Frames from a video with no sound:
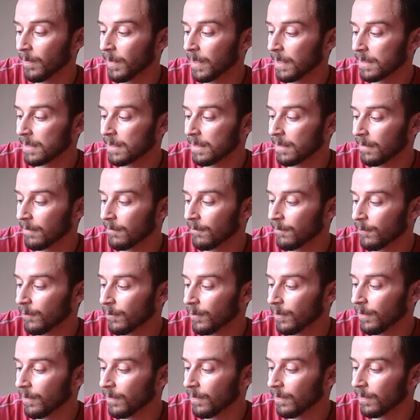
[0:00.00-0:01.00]
the best thing
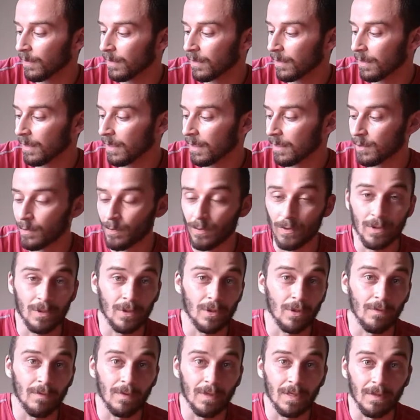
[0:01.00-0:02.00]
for you, as
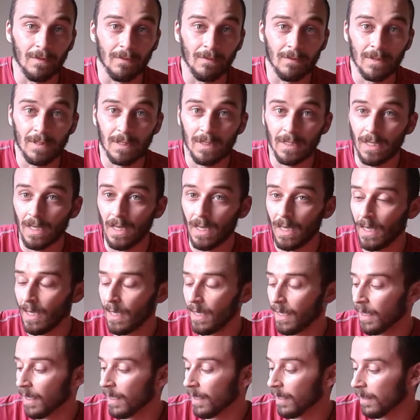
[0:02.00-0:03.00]
preservatives
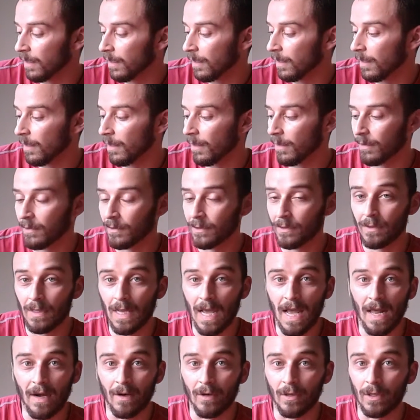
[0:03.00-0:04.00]
and
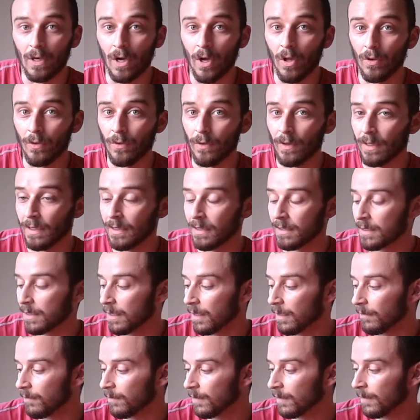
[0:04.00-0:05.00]
added coloring and
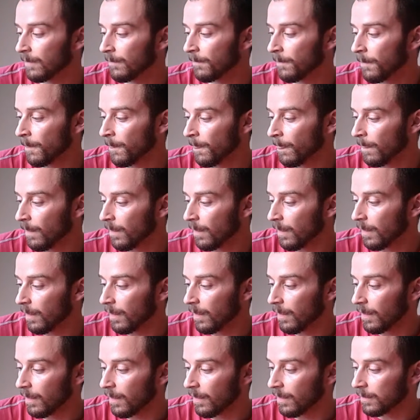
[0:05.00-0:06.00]
stuff.
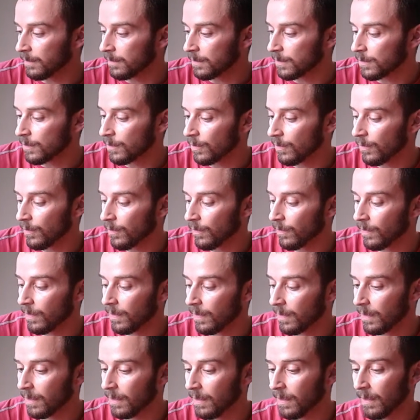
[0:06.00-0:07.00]
And so
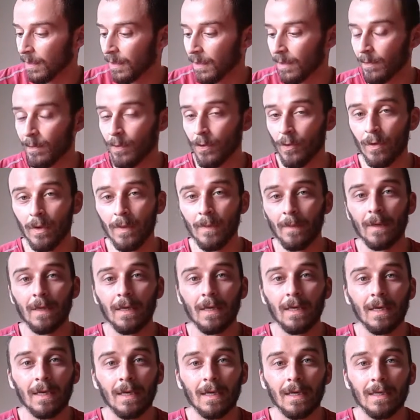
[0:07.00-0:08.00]
point
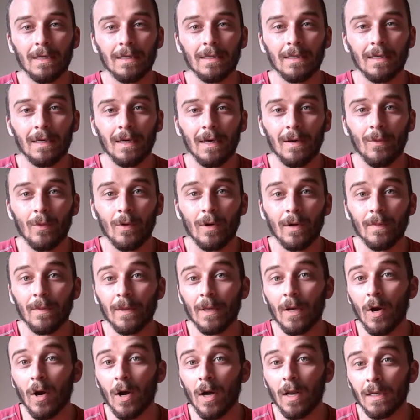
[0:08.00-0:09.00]
being, I want to
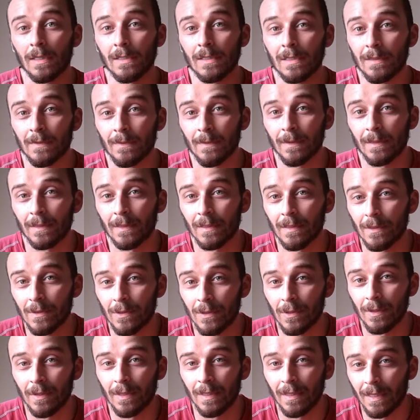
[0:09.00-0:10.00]
be honest about these
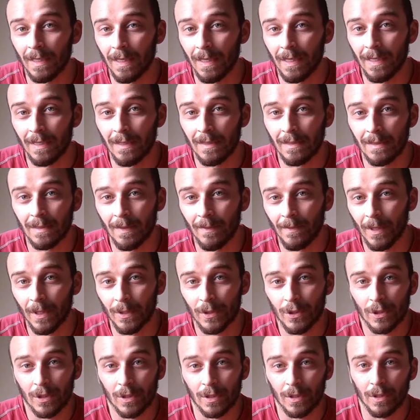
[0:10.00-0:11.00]
30 days. I'm
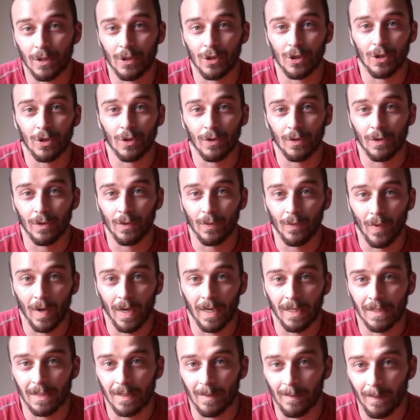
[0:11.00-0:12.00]
not just going to show you
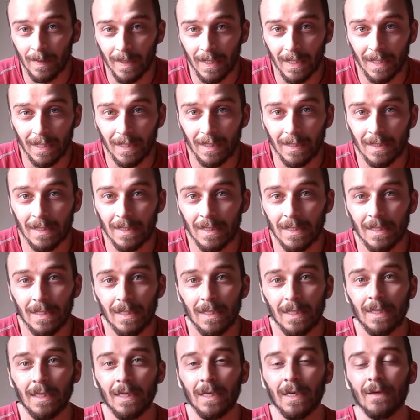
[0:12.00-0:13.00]
rice and beans
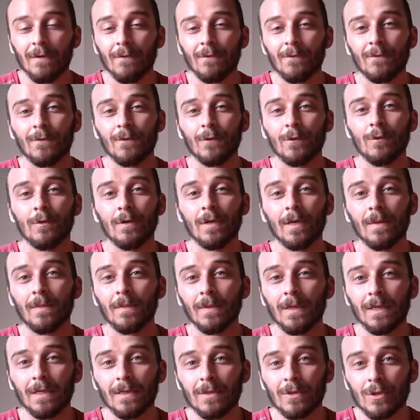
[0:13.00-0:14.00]
and fruit. I'm
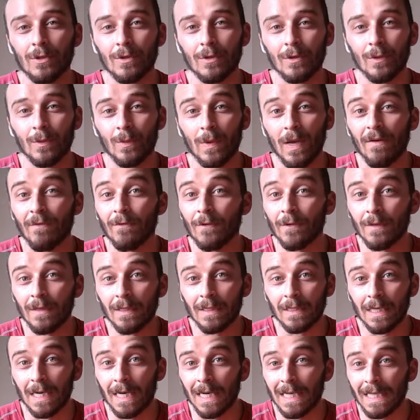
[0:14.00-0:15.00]
going to show you
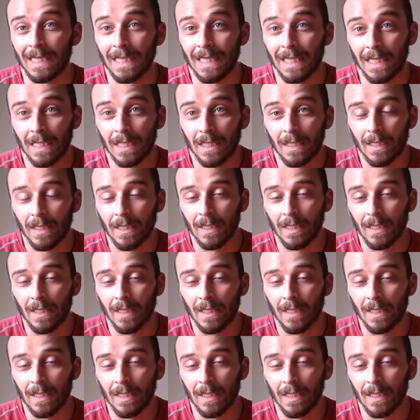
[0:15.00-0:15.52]
everything that I eat,